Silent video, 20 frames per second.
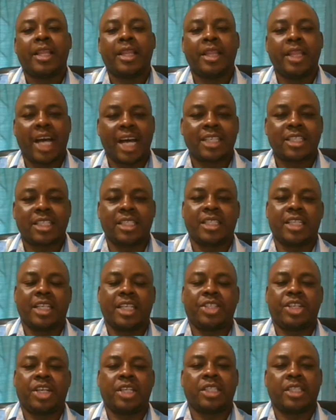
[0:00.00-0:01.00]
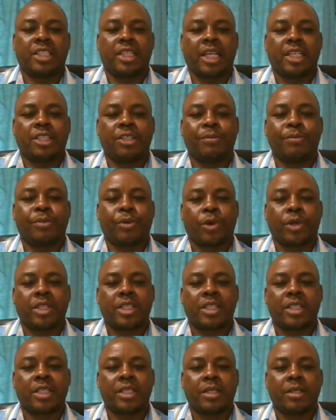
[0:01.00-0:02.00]
That is the change that he brought.
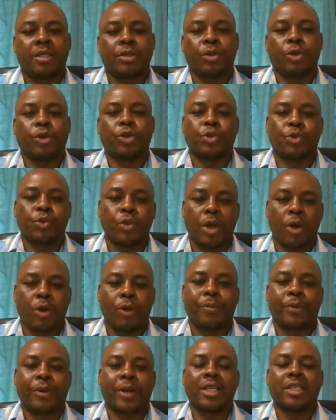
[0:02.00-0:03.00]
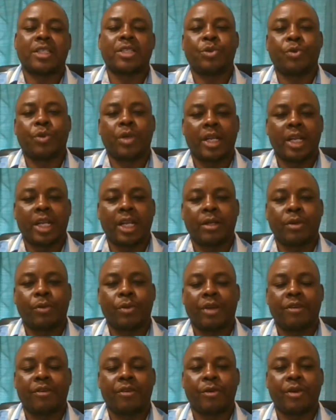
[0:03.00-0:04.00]
Those who were oppressed were led
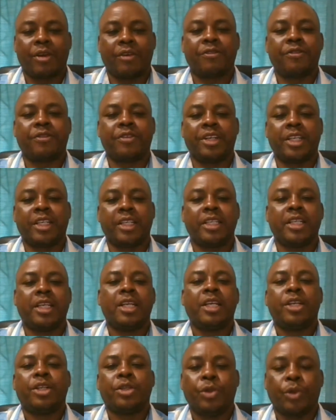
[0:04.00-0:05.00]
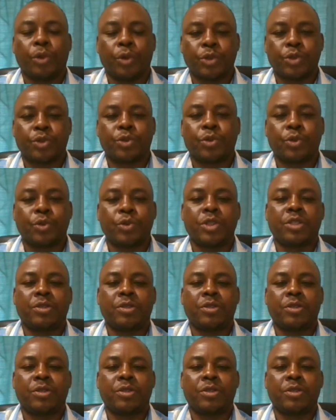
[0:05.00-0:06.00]
away, were freed. Those
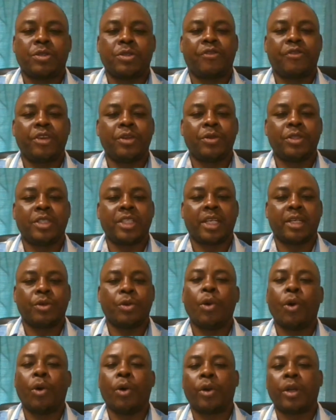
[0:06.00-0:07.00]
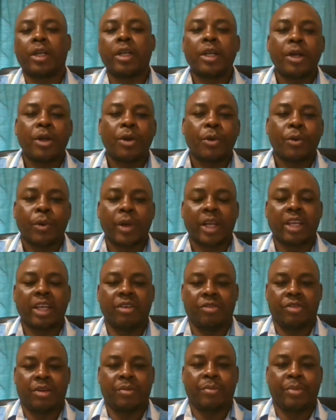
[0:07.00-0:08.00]
whose fields had gone were
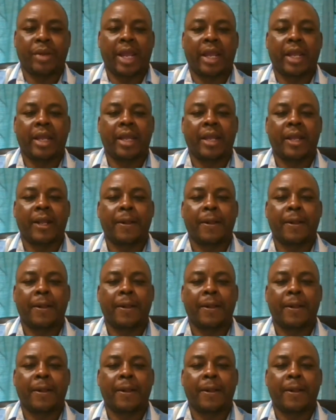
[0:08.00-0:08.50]
given back.